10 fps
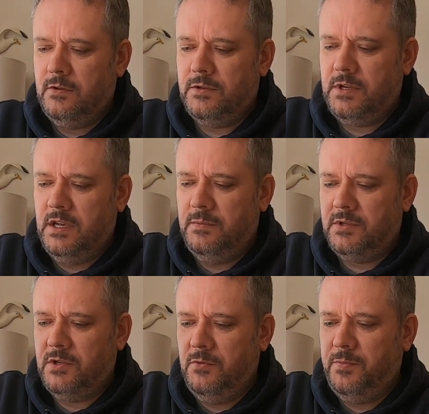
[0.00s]
Just keep
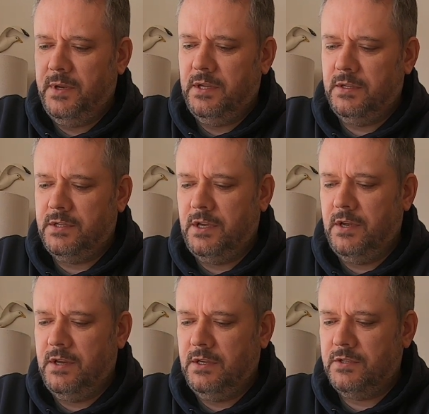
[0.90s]
scooping and
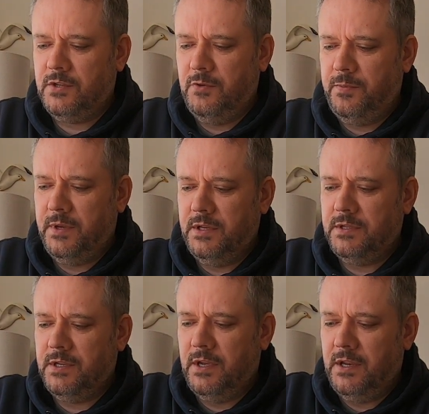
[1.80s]
turning, scooping and
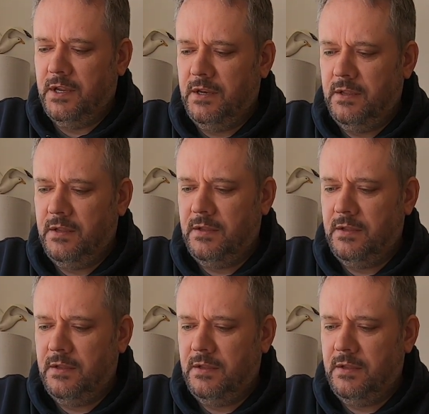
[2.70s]
turning.